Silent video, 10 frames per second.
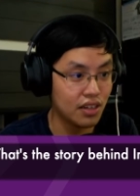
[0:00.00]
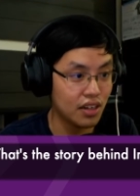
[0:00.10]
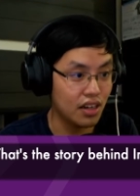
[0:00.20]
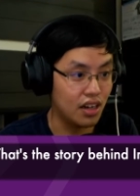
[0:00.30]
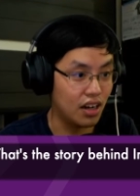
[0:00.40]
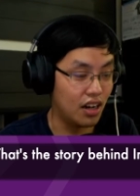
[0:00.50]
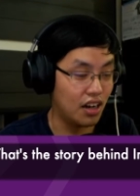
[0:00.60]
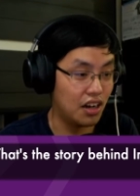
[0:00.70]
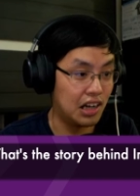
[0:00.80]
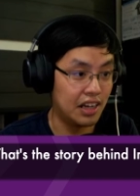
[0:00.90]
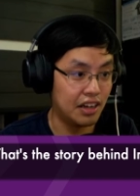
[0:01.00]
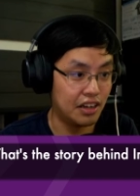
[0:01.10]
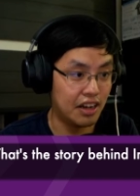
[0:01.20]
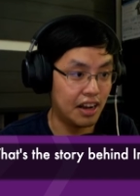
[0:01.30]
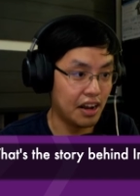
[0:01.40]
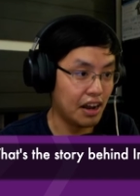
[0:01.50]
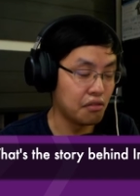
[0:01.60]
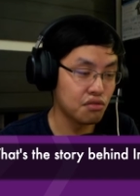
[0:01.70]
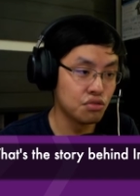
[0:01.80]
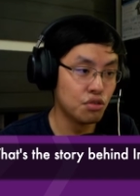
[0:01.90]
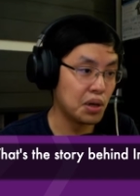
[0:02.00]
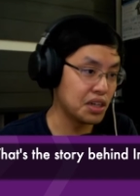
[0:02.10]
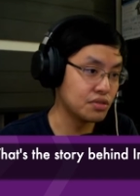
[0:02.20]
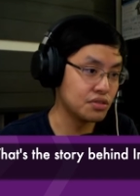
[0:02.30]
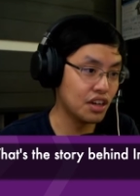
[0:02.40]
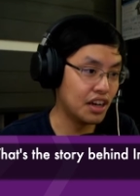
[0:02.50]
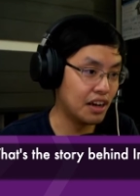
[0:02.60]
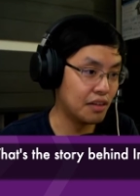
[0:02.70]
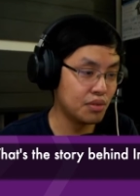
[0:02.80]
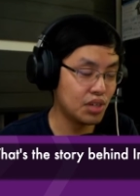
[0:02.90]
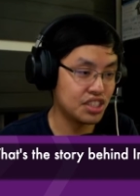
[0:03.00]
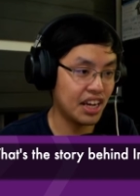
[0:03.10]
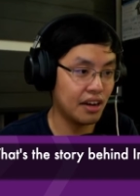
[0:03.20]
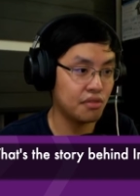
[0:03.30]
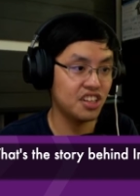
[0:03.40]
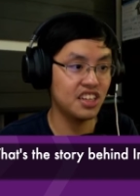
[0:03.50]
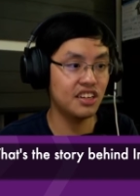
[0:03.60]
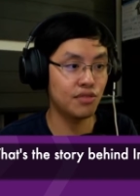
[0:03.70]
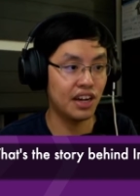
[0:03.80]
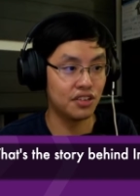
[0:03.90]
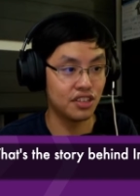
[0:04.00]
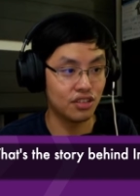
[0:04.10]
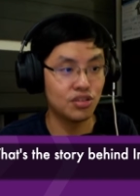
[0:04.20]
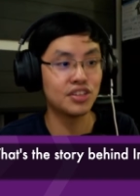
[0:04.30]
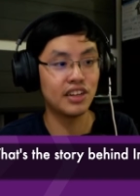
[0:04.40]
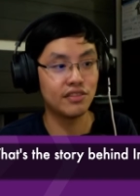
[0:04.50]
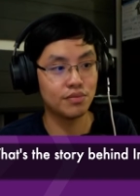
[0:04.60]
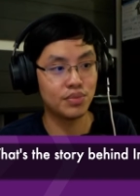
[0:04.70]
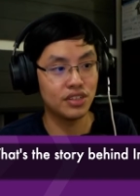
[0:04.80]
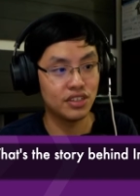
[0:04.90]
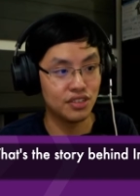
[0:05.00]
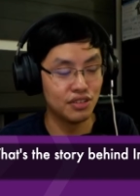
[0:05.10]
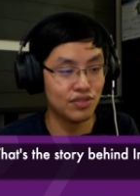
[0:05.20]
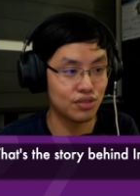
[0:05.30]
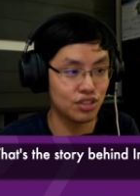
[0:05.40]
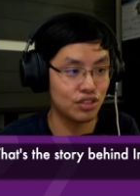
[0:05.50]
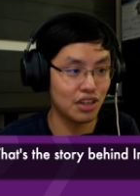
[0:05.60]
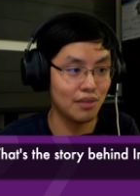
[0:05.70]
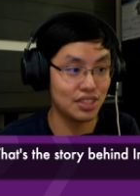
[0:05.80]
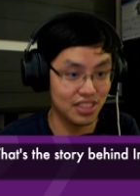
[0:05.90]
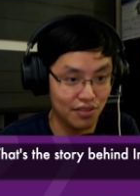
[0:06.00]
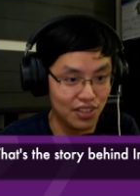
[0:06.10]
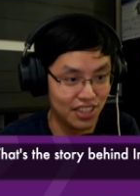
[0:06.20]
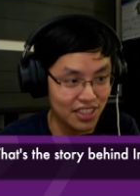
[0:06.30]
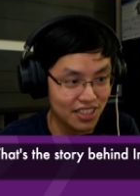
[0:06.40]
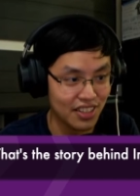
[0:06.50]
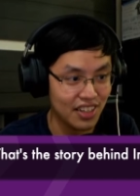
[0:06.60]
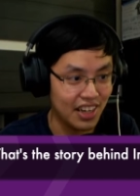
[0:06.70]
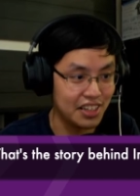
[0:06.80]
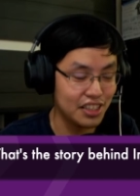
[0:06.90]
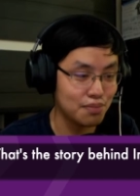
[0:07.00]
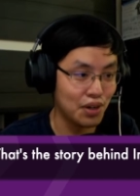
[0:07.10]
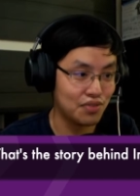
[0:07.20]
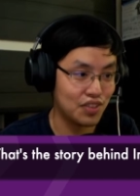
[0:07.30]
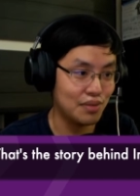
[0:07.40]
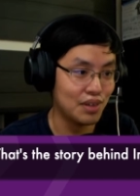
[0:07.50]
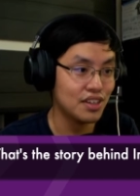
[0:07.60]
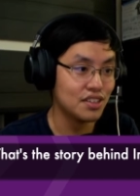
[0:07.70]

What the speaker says: Nobody could, pretty much everywhere on the Twitter developer universe was talking about serverless at this point in time.